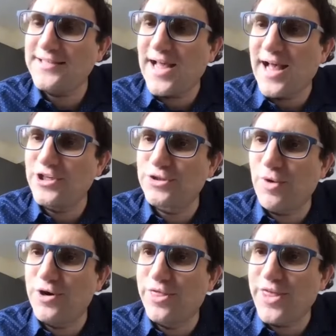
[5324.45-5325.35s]
I just want
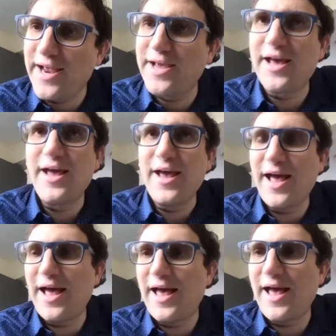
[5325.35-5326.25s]
to thank,
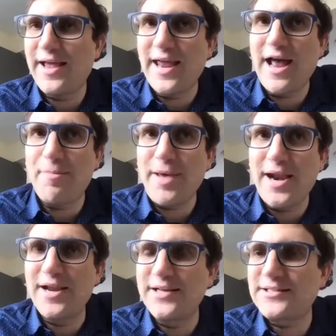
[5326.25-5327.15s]
again, our panelists.